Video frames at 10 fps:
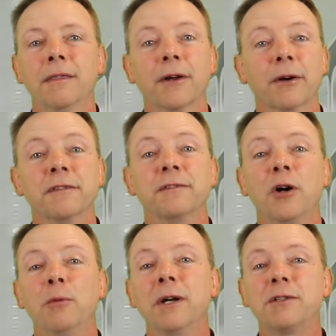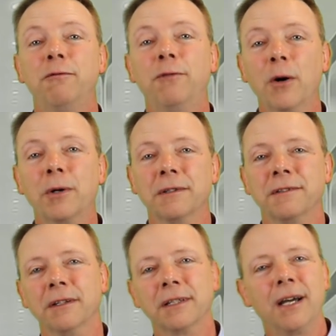There is so much
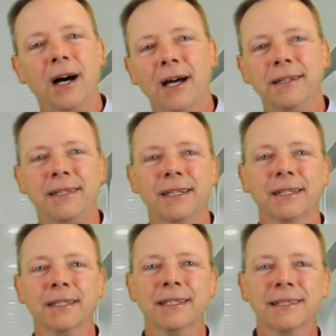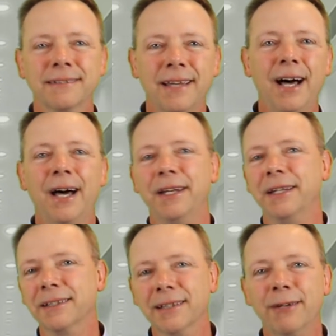focus on content, design,
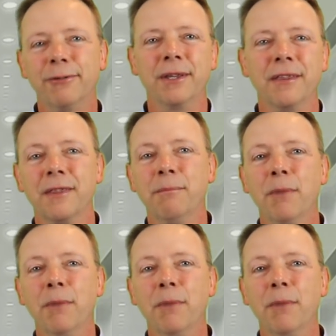and delivery that the